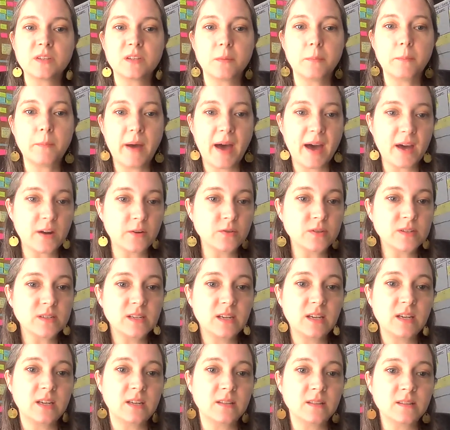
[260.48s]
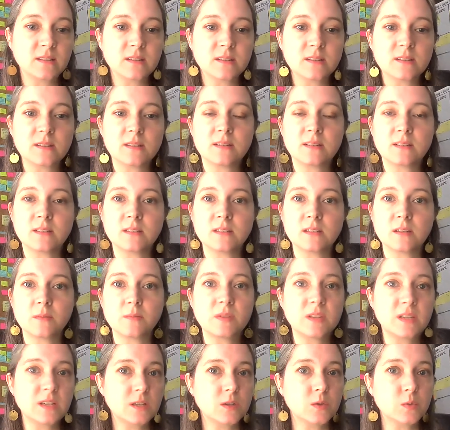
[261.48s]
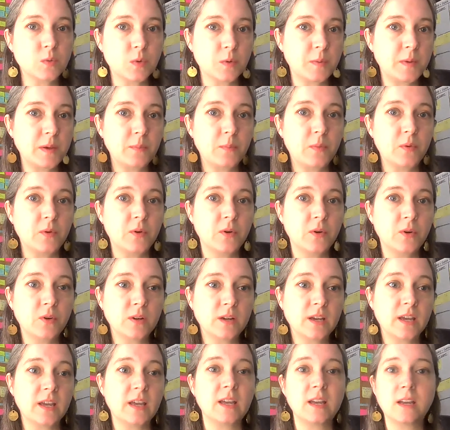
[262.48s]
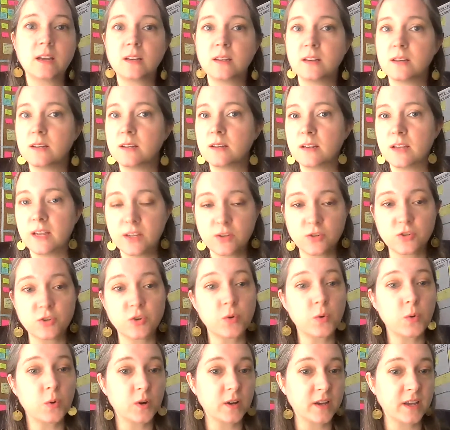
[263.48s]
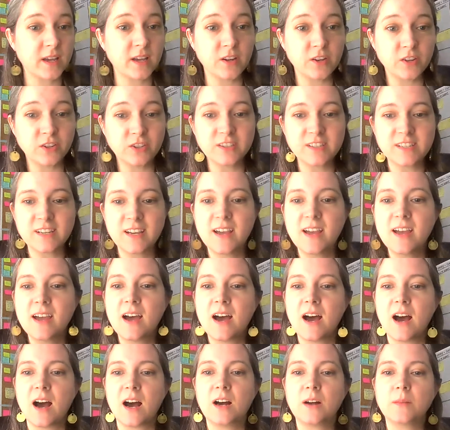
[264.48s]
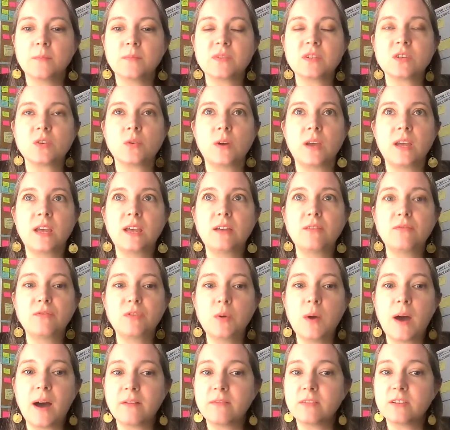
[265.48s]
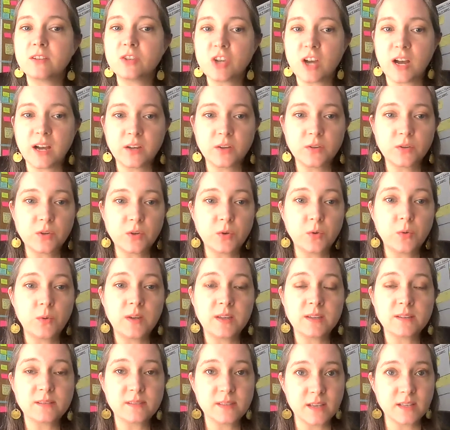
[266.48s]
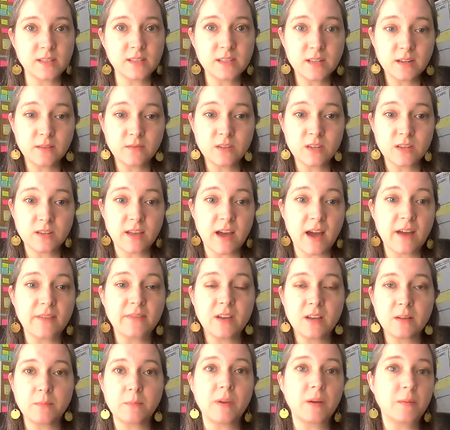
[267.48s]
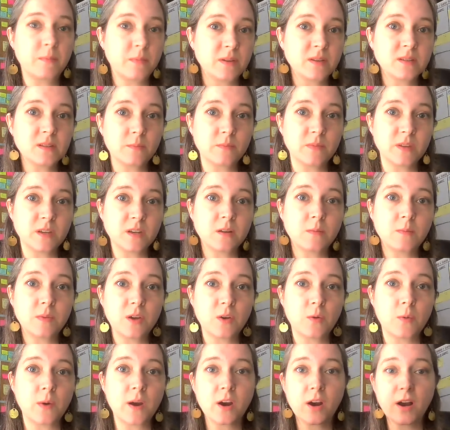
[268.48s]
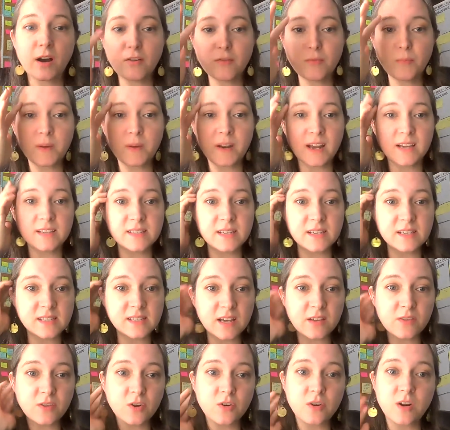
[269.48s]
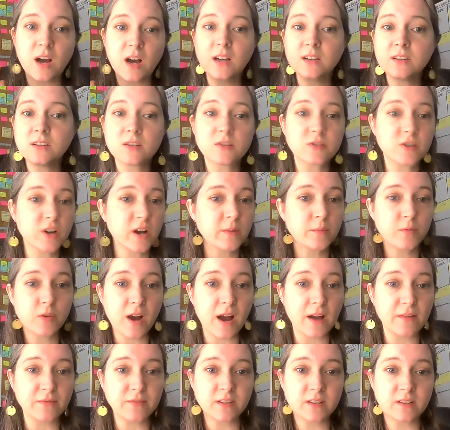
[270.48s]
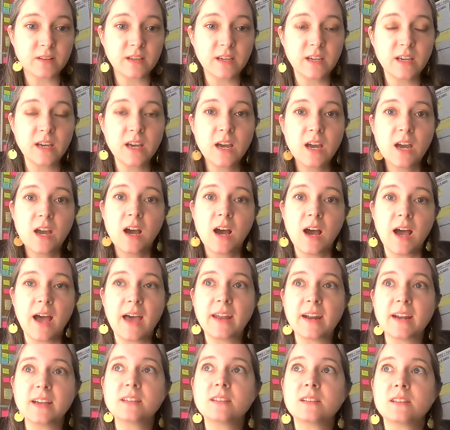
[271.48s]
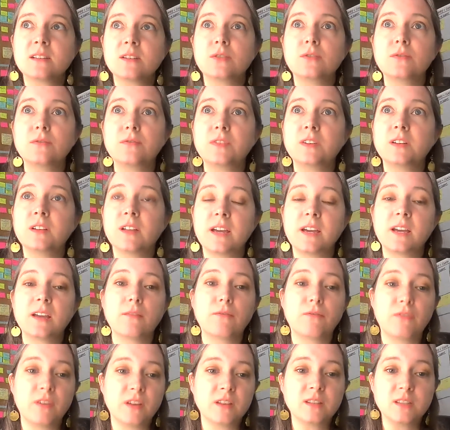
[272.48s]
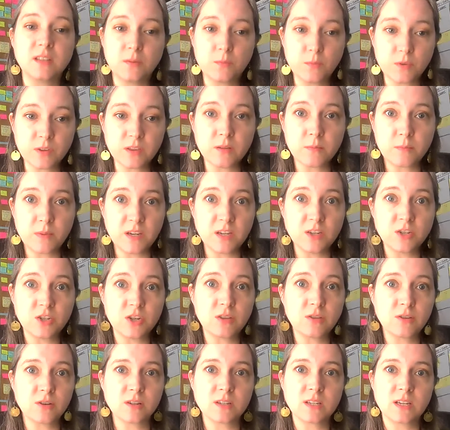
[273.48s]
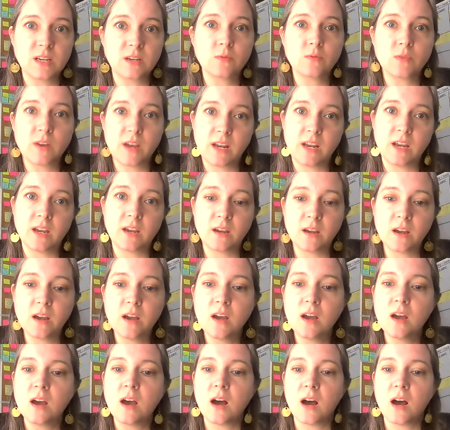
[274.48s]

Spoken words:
Some battle scenes, some scenes where people get injured or killed. So if you have a child who is sensitive to that, that may be something to be aware of. But as I said, they're not described graphically, and I still feel like it fits in with the PG-13 rating